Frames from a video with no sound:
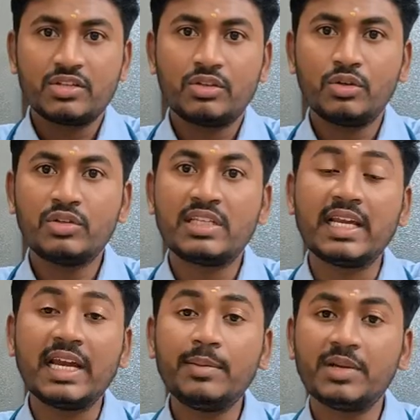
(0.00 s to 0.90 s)
So
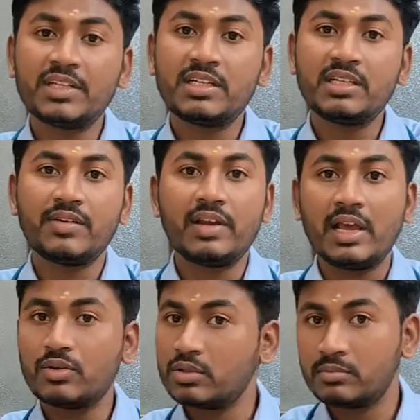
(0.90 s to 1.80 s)
CKD patient they will
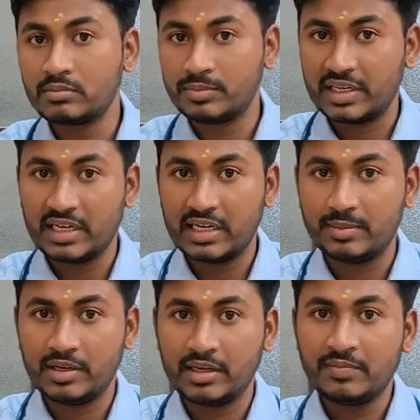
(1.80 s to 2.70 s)
have some pedal
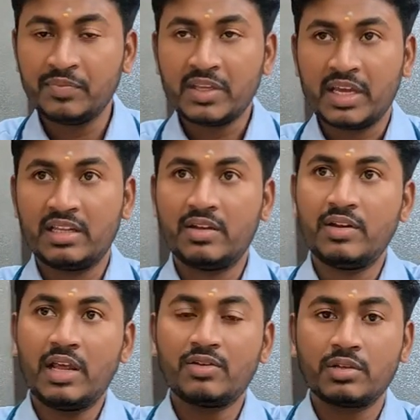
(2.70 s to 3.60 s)
edema and they
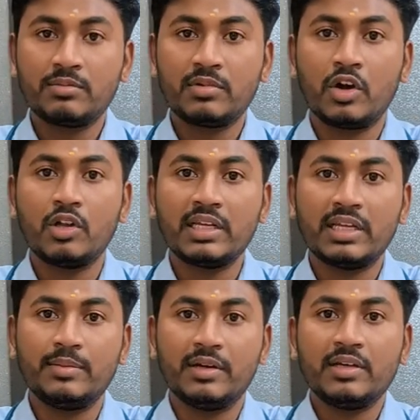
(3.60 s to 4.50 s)
will have some all the
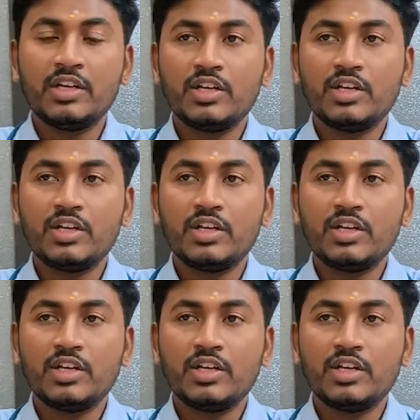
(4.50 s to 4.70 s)
edema.